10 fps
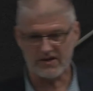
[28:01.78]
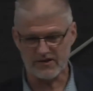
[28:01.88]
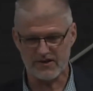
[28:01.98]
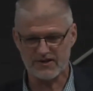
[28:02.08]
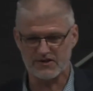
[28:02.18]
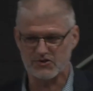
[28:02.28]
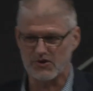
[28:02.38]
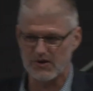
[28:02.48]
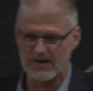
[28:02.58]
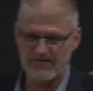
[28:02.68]
you're in
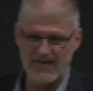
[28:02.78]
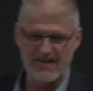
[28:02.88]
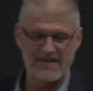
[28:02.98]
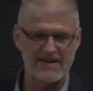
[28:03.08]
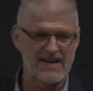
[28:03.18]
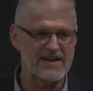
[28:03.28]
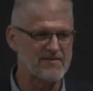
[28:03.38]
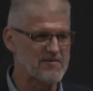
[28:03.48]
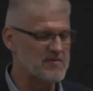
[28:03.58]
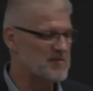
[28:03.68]
control of.
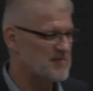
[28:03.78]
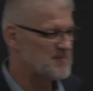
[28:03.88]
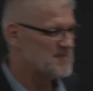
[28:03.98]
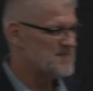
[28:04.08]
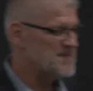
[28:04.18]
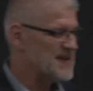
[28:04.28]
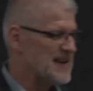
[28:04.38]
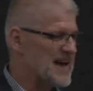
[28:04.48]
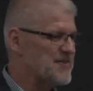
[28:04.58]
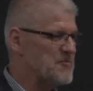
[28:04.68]
A
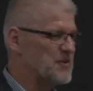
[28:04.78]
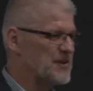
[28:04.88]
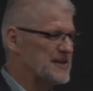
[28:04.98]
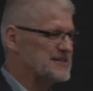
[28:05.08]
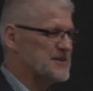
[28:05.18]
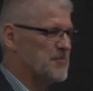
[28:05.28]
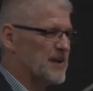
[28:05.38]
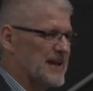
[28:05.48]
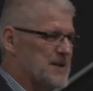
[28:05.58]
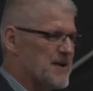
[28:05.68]
lot of employees
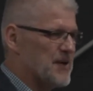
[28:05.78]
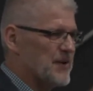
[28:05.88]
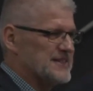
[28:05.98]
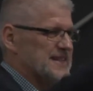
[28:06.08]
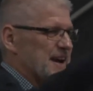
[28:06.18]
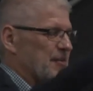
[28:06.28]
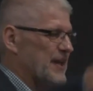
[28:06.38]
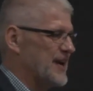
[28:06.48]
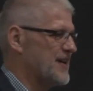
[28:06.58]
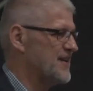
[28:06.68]
complain about what's out
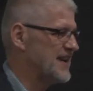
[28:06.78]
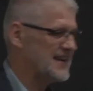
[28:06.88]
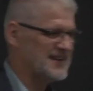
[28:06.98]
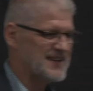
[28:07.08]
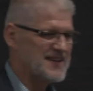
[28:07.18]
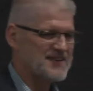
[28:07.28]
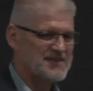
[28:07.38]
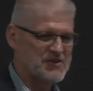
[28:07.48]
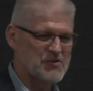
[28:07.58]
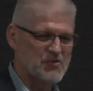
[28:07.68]
there and
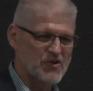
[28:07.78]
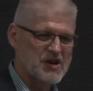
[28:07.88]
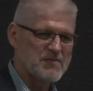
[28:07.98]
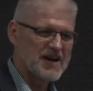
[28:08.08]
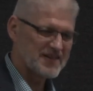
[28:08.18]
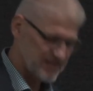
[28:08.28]
don't worry about